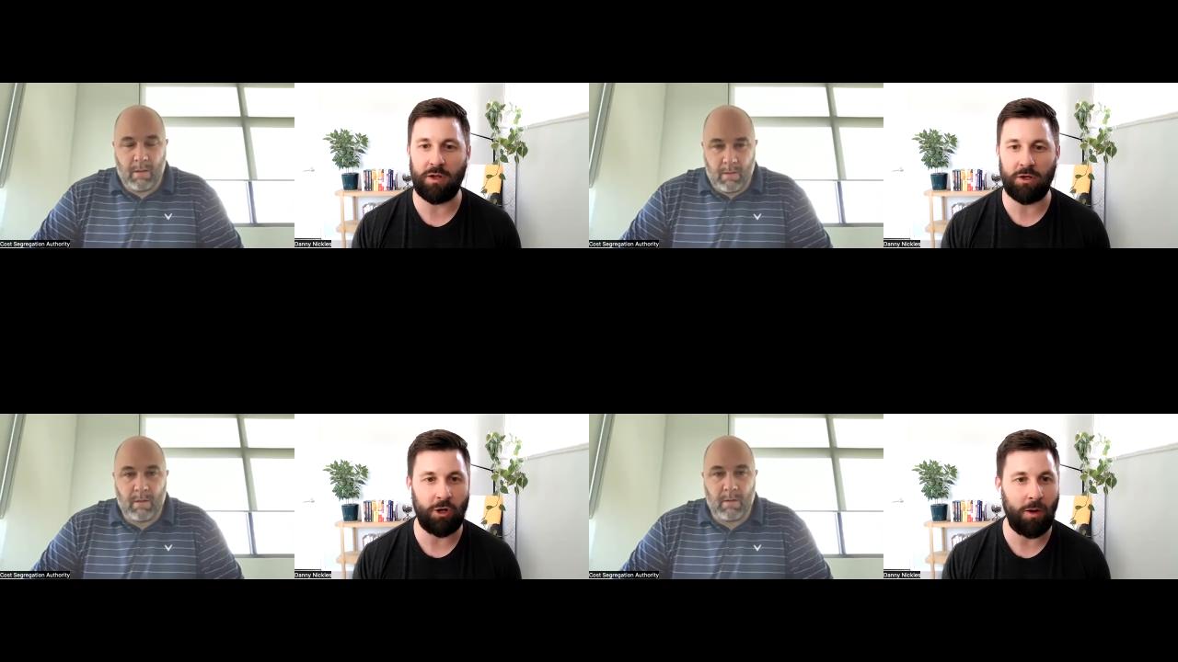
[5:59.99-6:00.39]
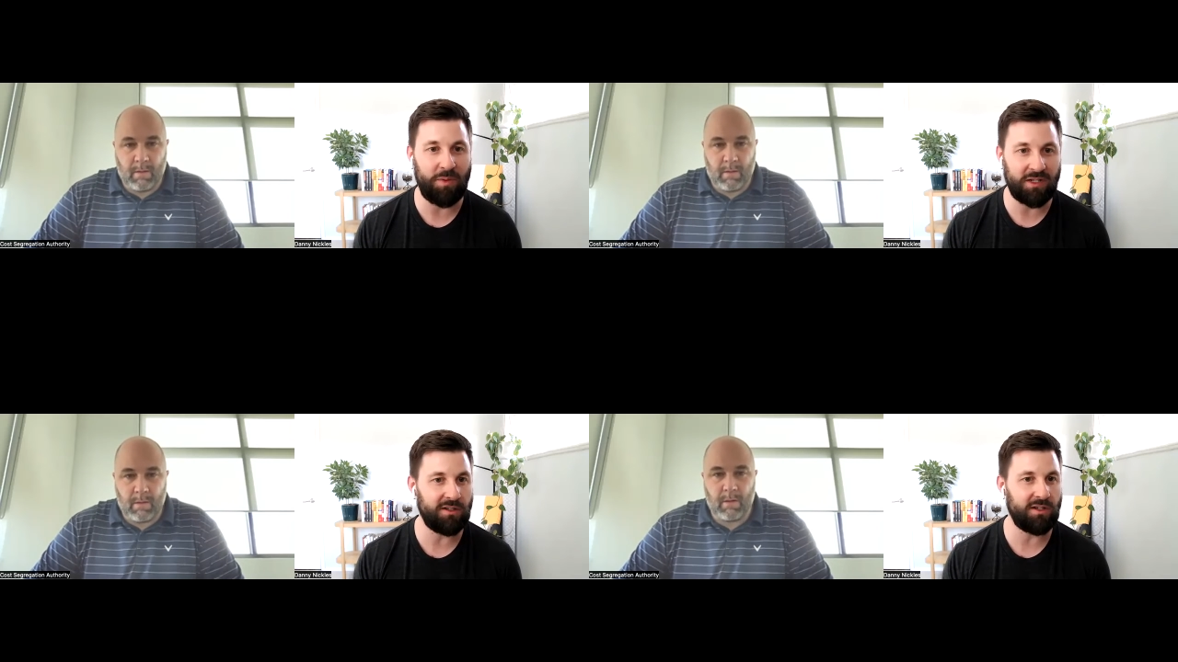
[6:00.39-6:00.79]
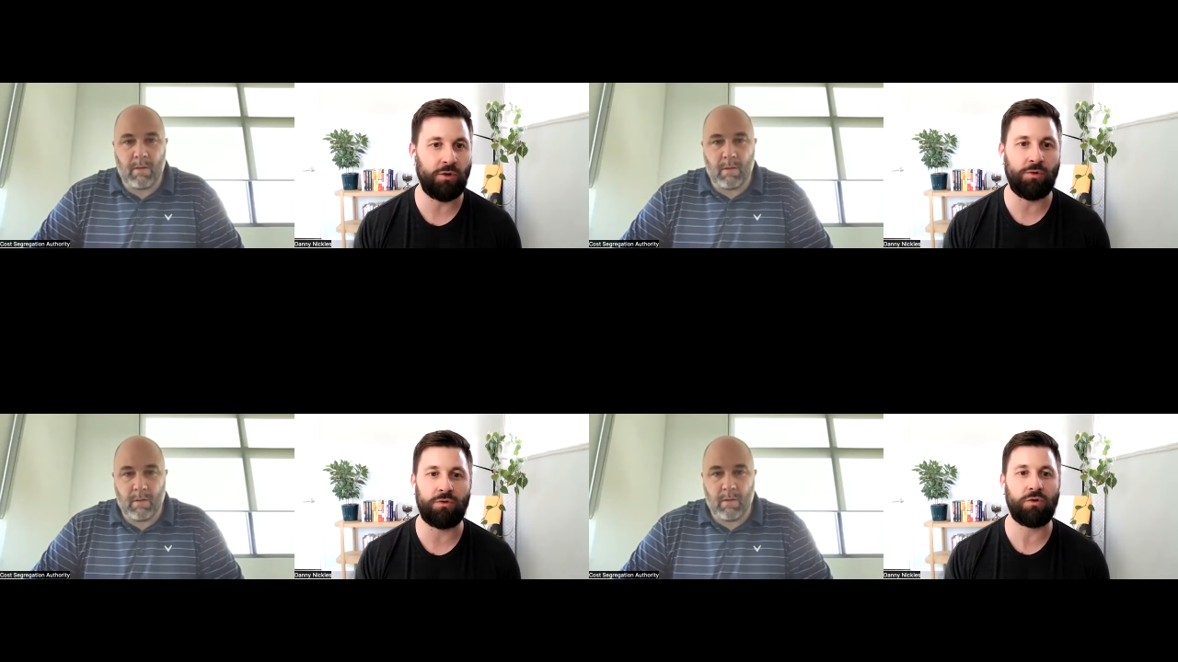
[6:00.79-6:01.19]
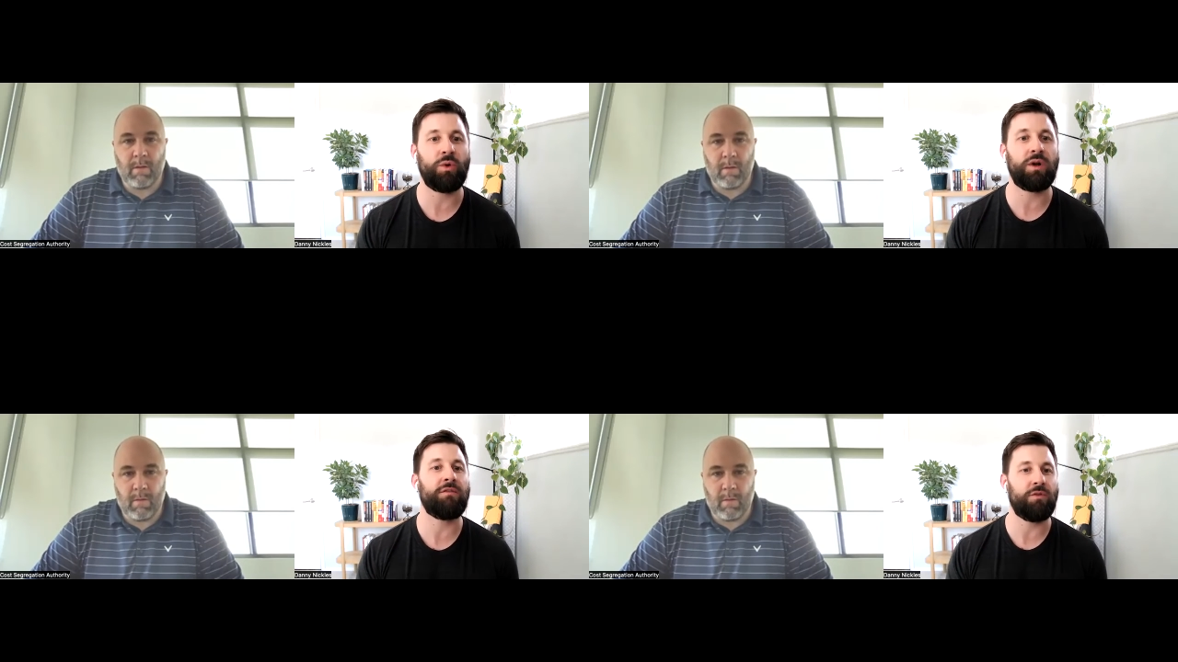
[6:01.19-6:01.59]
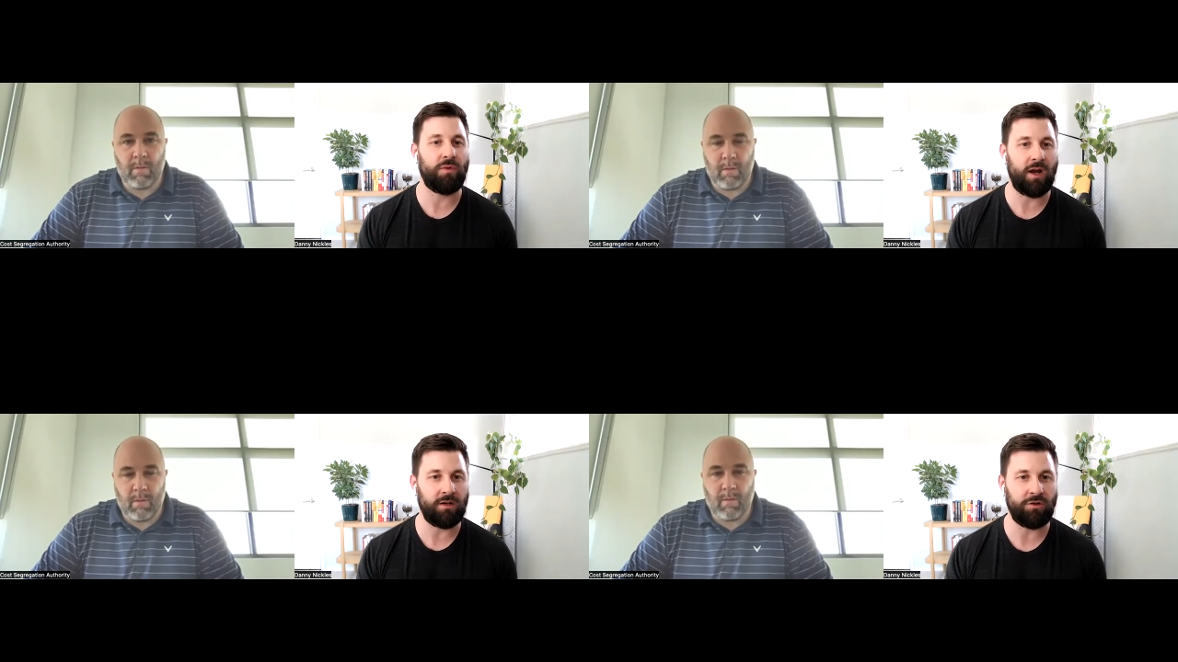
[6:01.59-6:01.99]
Speaker 1: you know, a business owner or whatever, right?